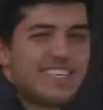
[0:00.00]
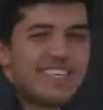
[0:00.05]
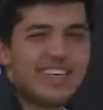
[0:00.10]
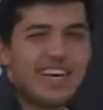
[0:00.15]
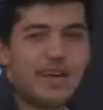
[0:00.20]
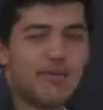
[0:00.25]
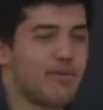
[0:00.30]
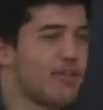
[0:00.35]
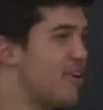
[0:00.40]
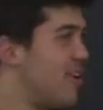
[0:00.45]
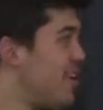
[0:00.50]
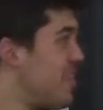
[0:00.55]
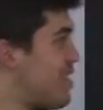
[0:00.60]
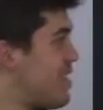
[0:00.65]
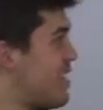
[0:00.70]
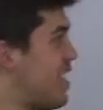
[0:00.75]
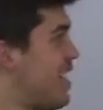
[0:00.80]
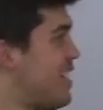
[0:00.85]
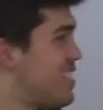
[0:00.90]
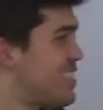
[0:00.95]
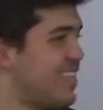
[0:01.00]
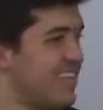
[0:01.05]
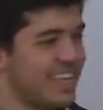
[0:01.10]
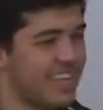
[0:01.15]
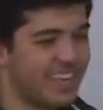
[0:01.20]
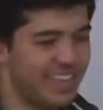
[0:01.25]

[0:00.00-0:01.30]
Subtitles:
I will call this a hashtag.